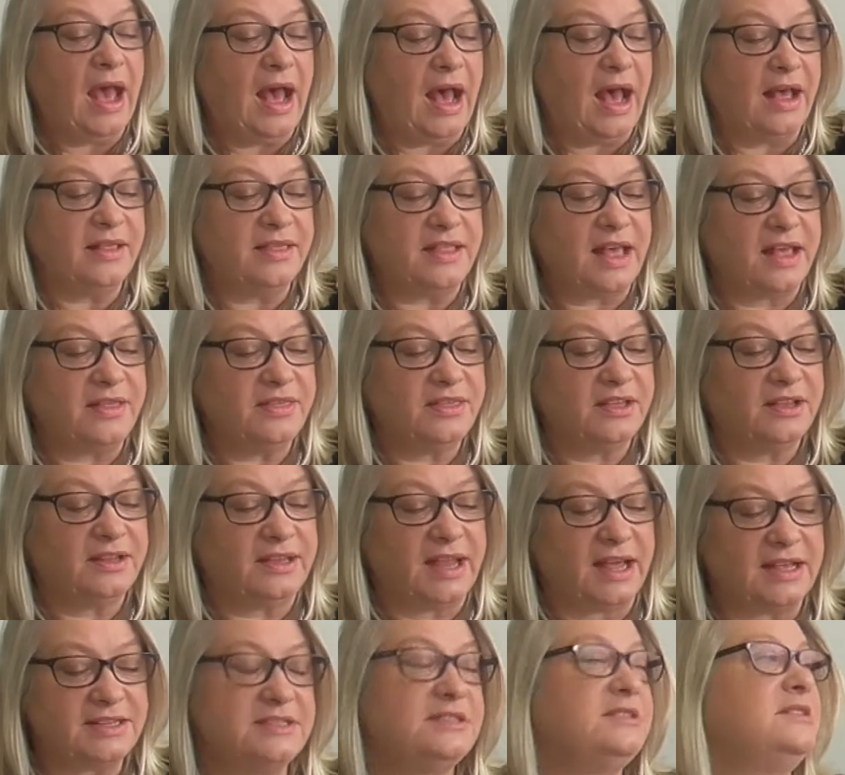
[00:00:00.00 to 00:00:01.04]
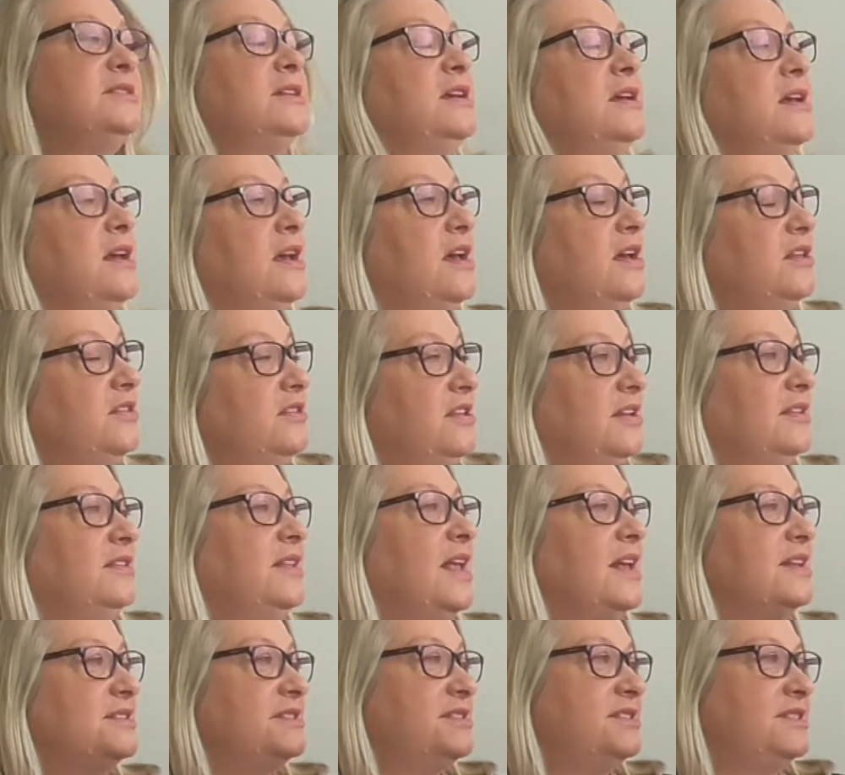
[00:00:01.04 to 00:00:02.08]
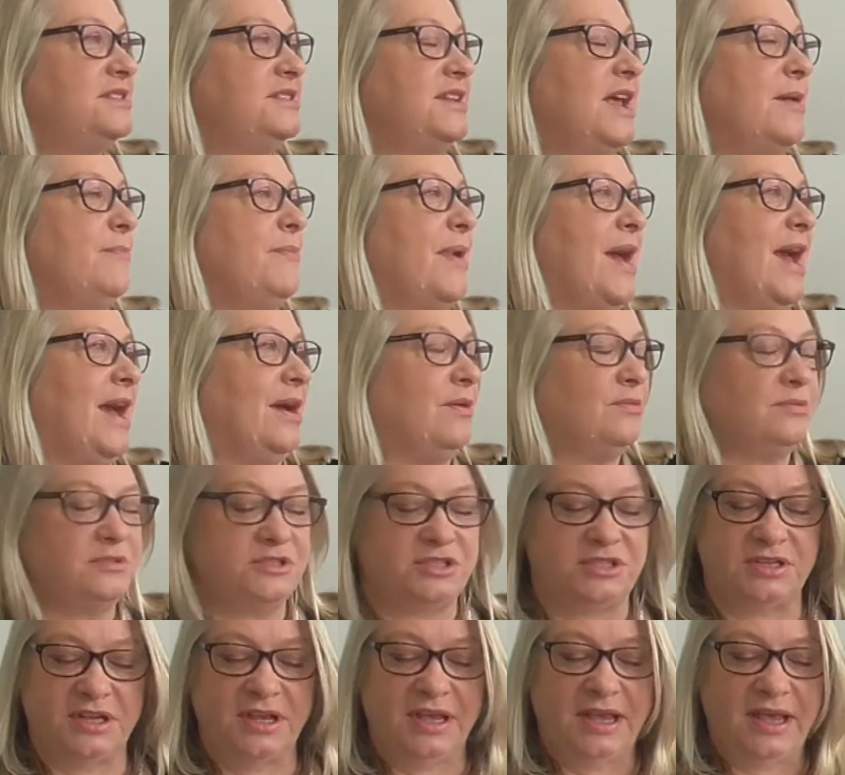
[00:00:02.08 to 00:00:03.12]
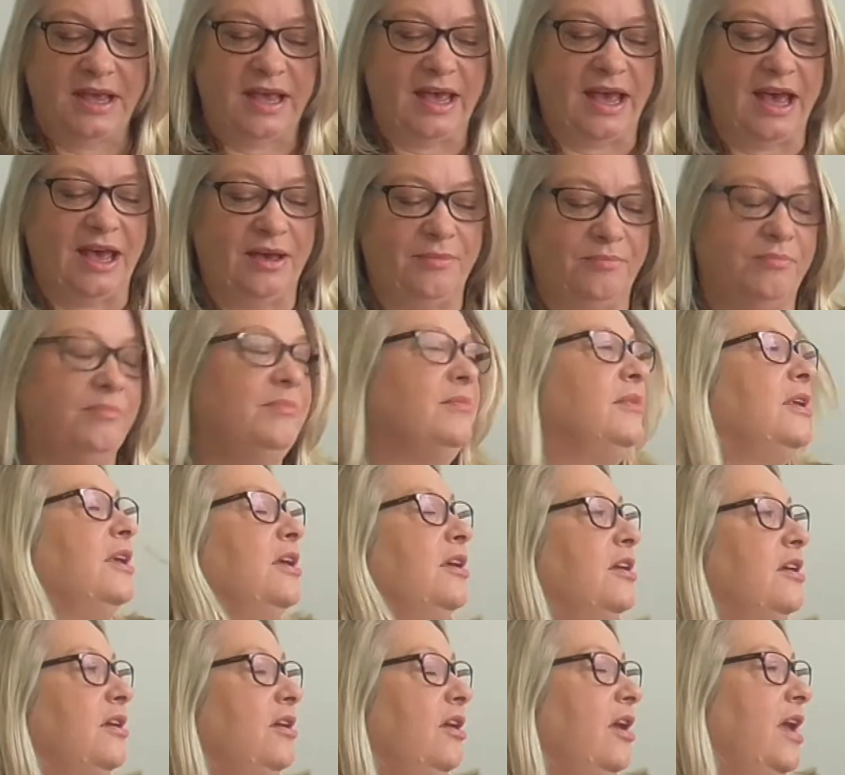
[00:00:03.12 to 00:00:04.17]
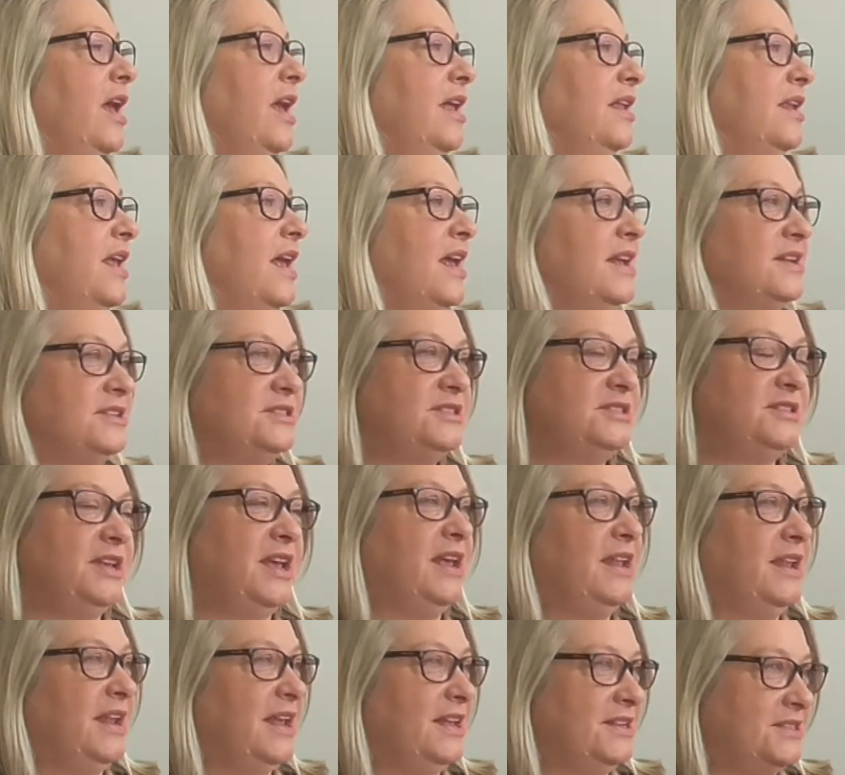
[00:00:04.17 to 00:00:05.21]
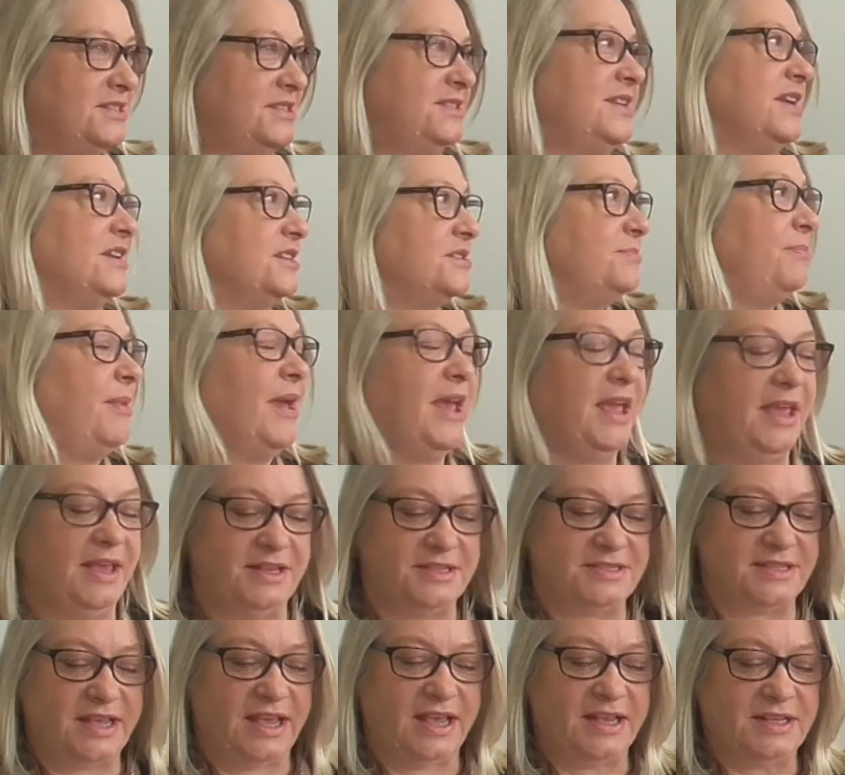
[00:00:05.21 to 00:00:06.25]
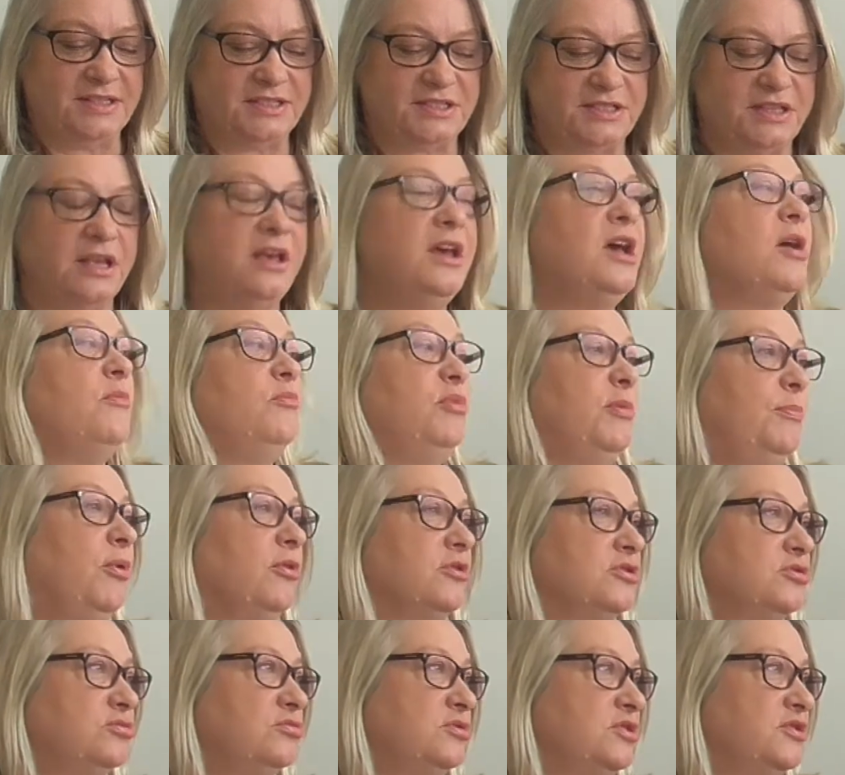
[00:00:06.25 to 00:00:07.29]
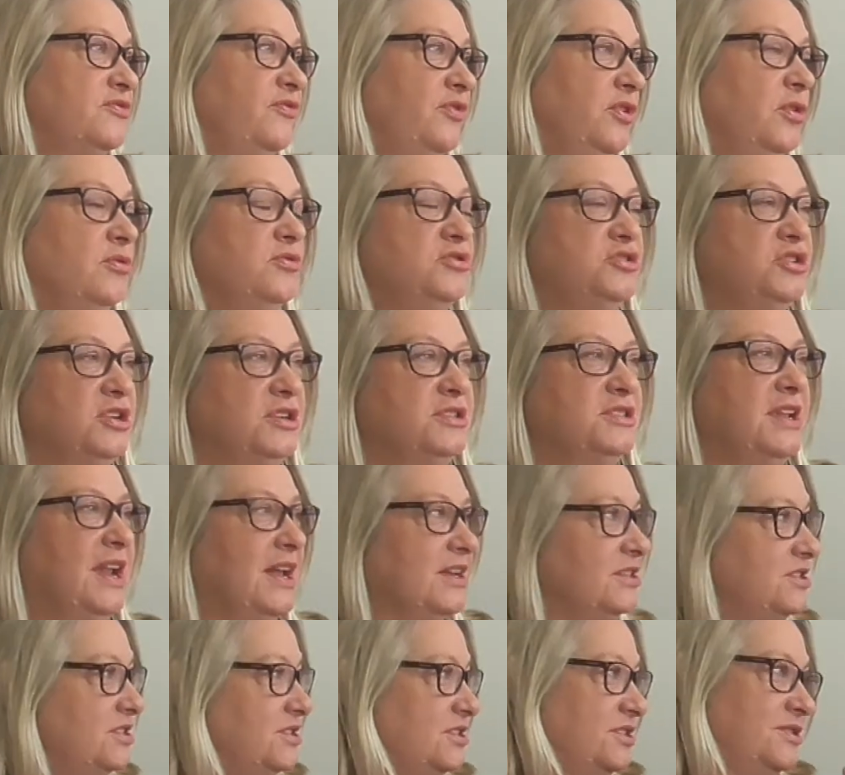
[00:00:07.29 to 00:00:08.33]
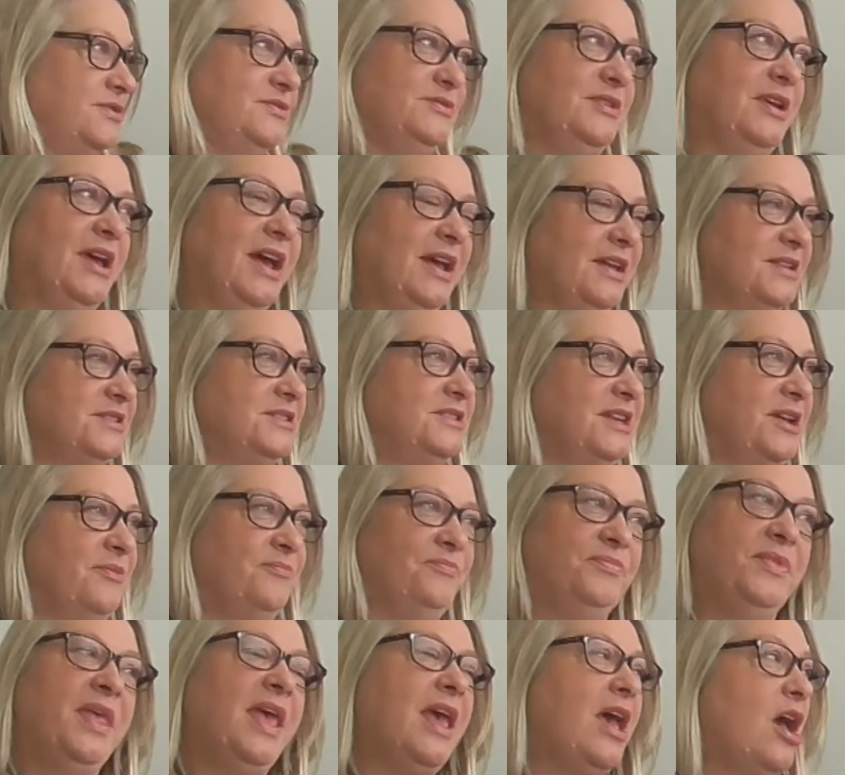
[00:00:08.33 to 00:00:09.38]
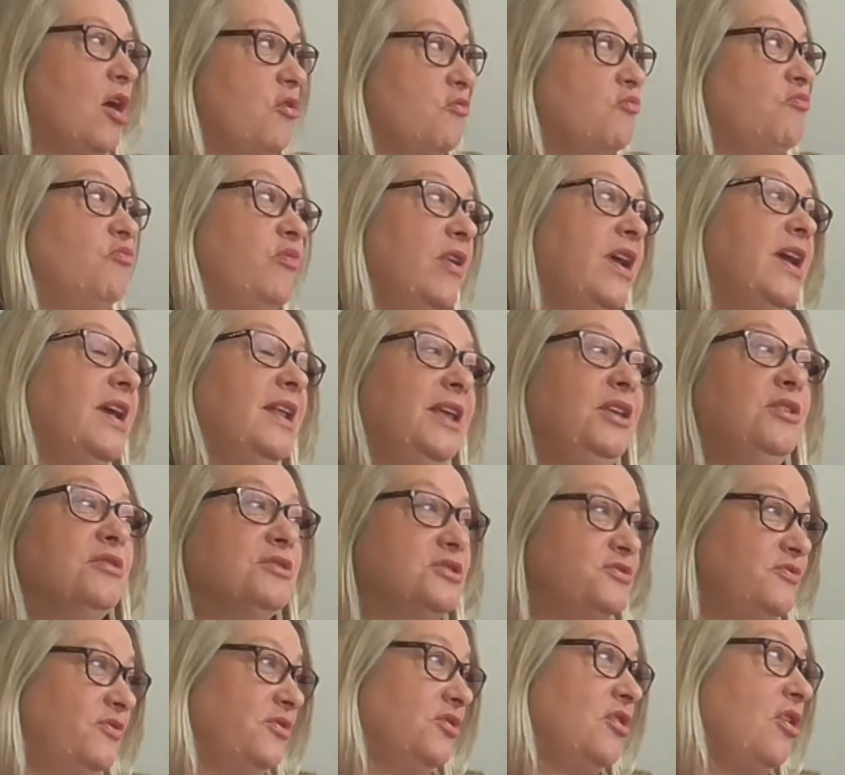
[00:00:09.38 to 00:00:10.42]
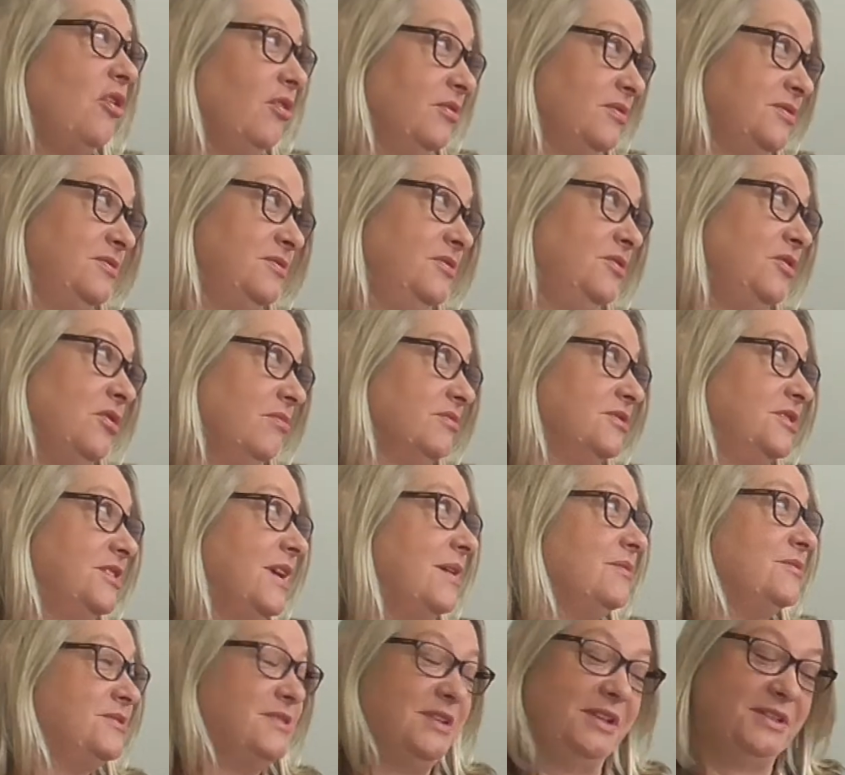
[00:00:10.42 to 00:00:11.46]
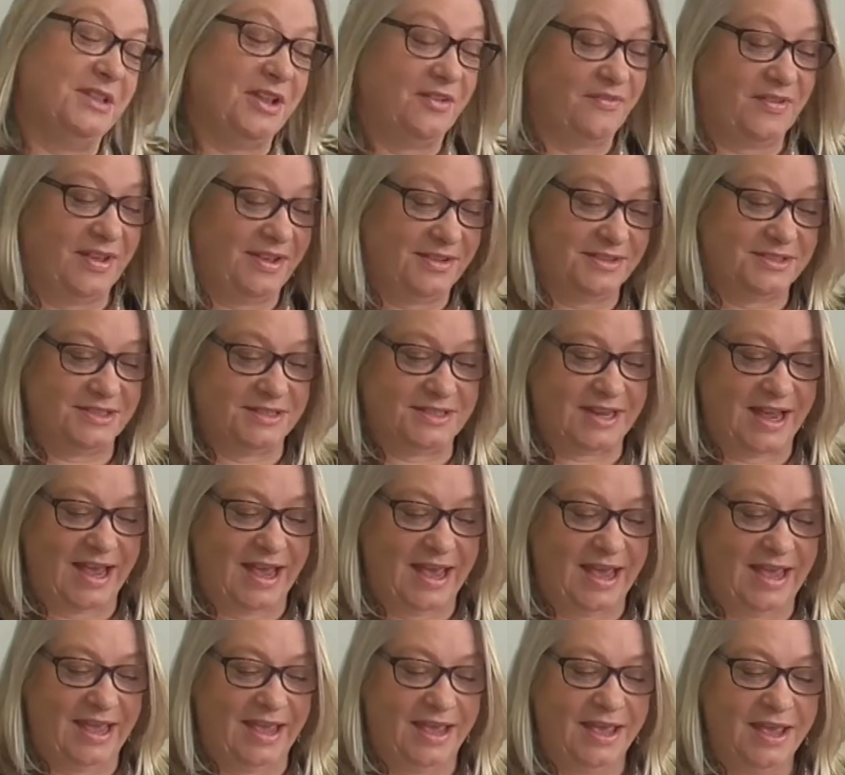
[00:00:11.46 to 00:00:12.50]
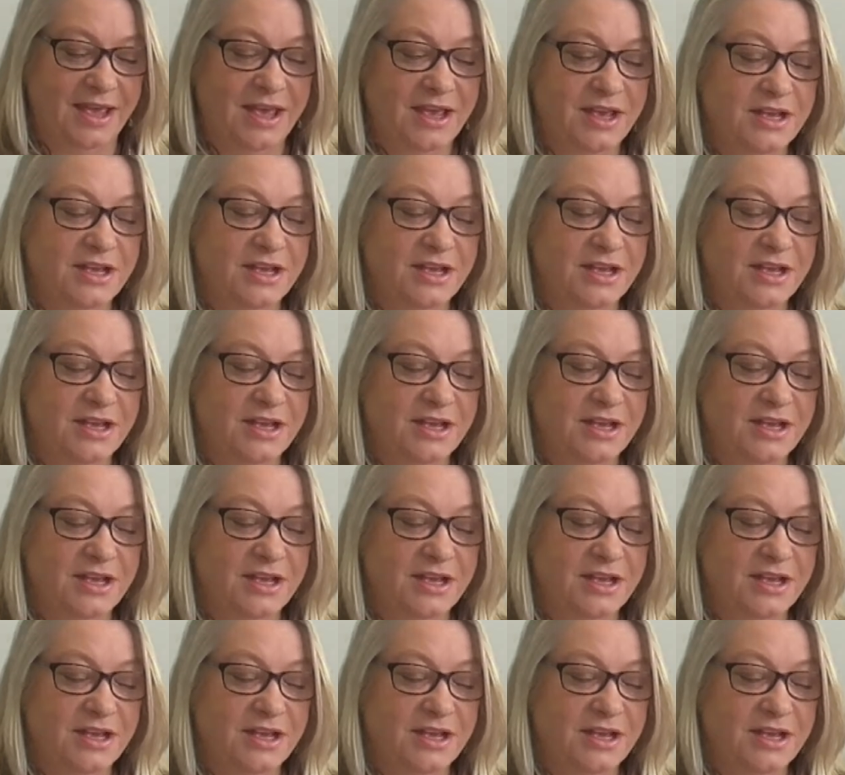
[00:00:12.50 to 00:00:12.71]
And then the last step out in his 6 Ps is Preposterous Futures, and actually it's a really useful concept living today.